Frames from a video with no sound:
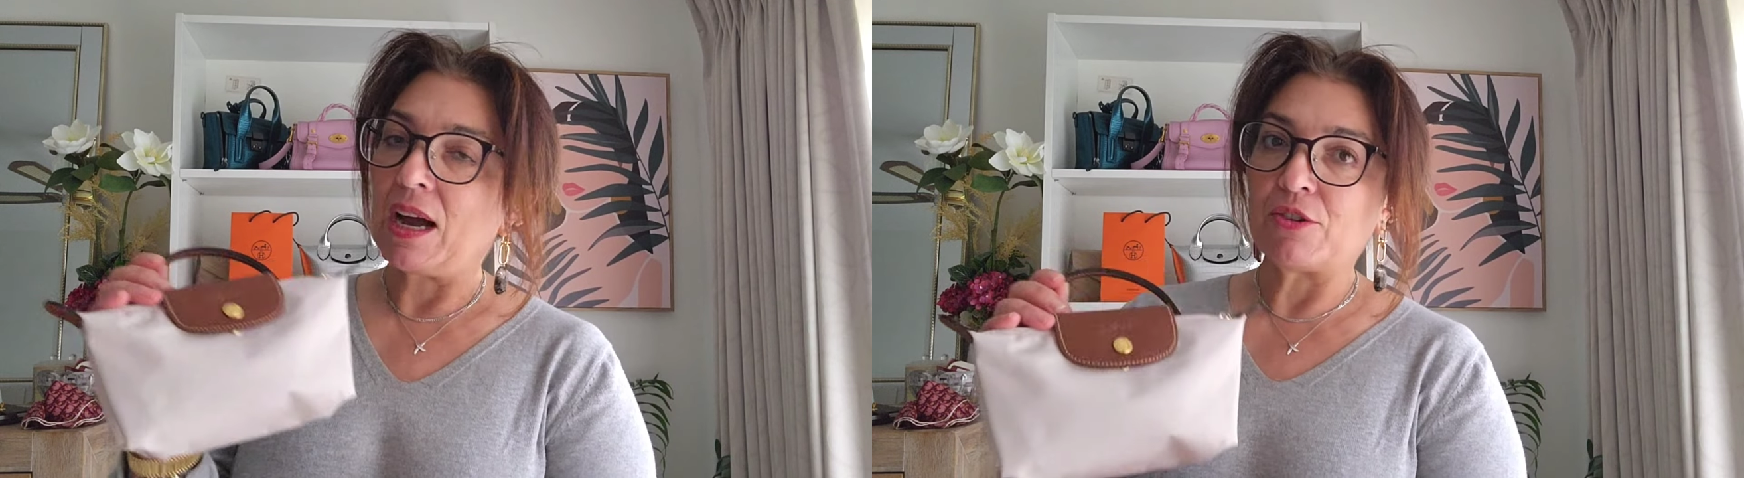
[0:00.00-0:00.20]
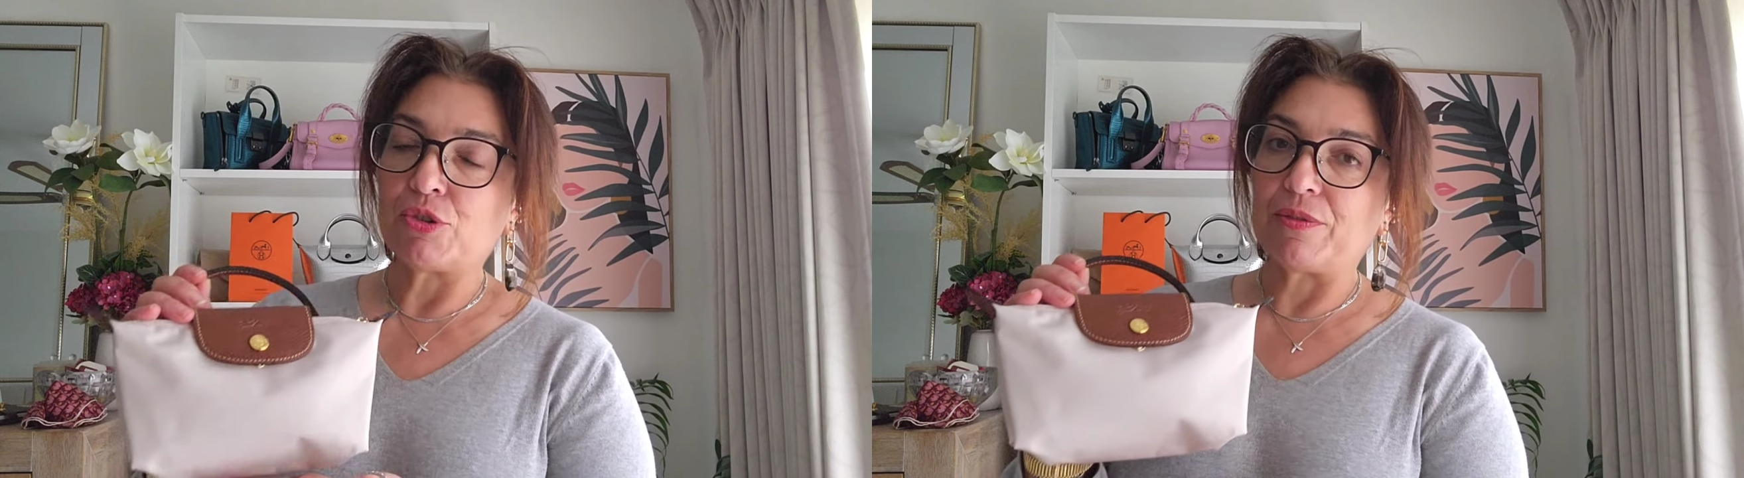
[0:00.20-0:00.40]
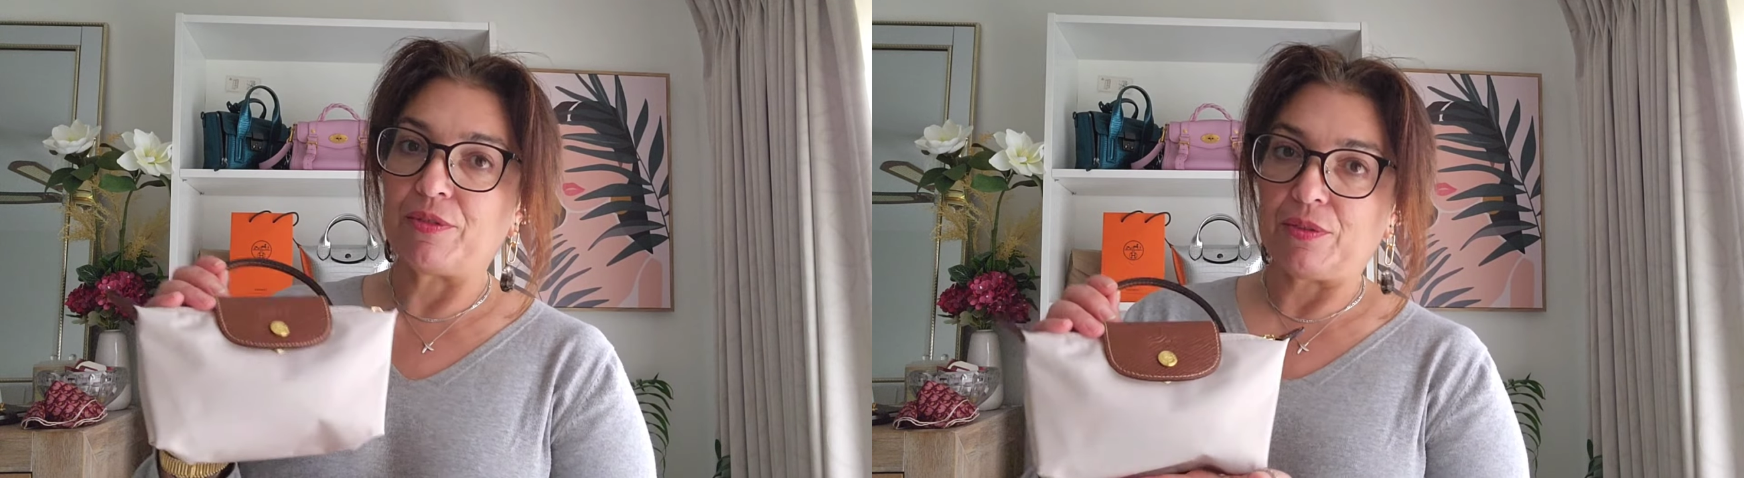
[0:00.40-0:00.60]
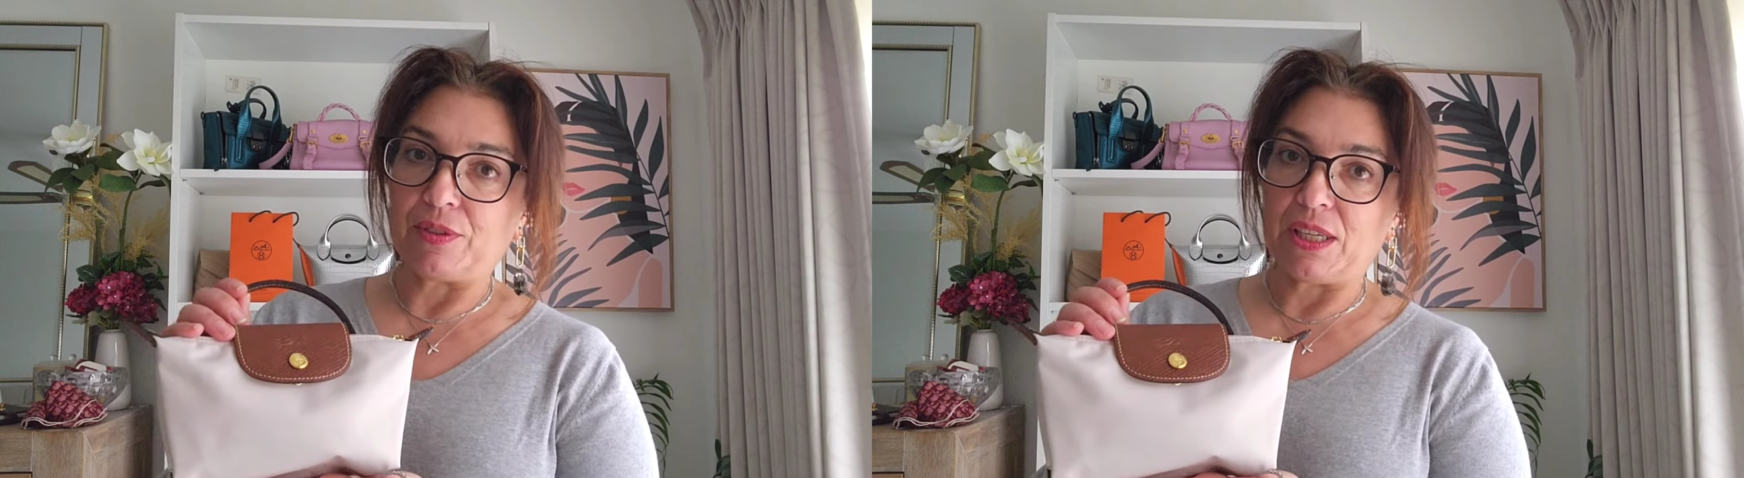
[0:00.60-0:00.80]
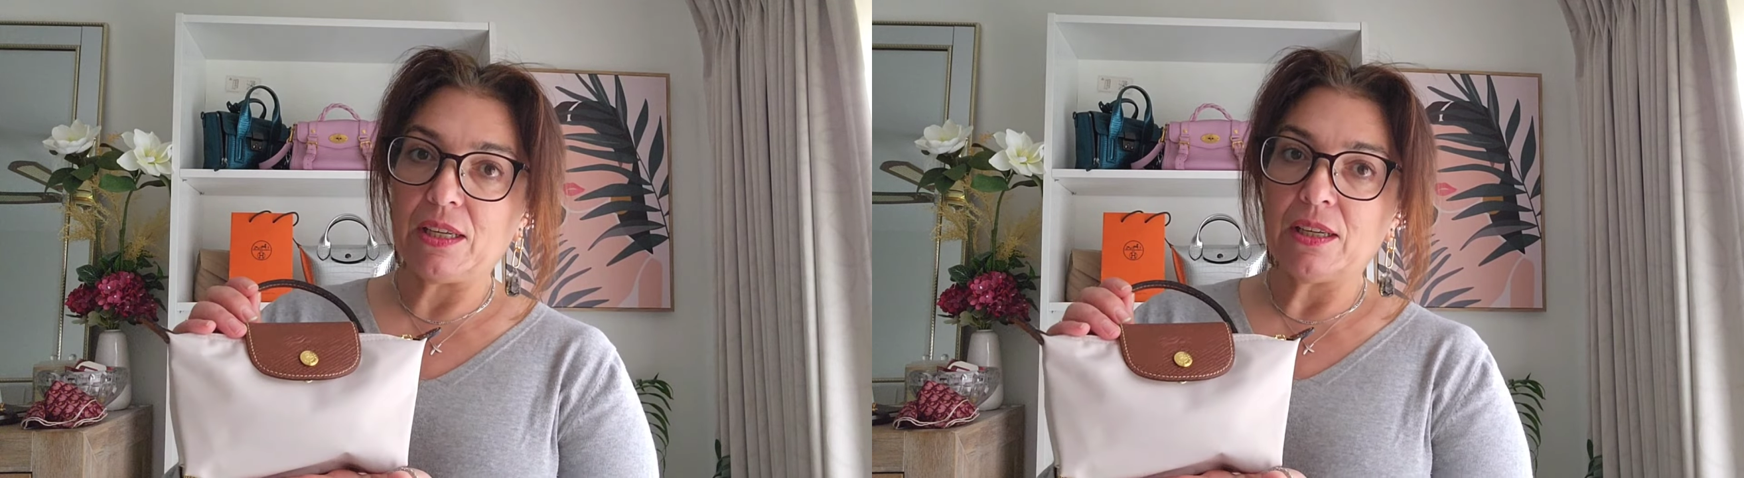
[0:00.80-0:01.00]

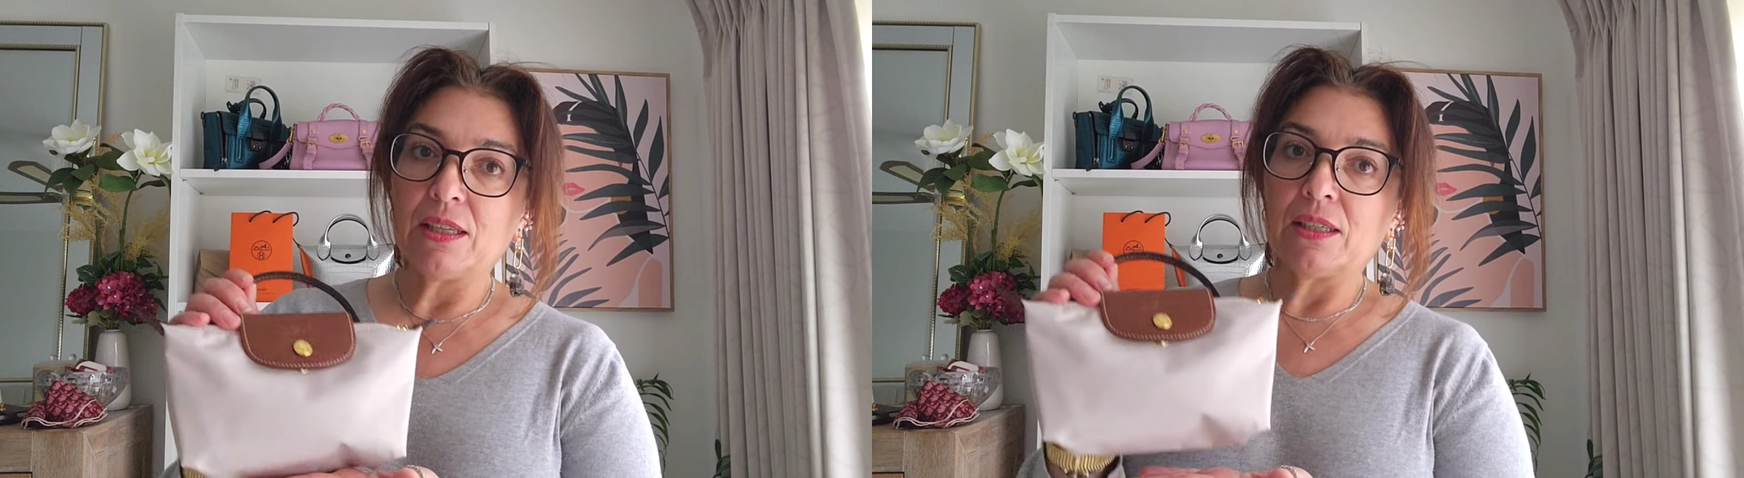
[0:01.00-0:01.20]
$150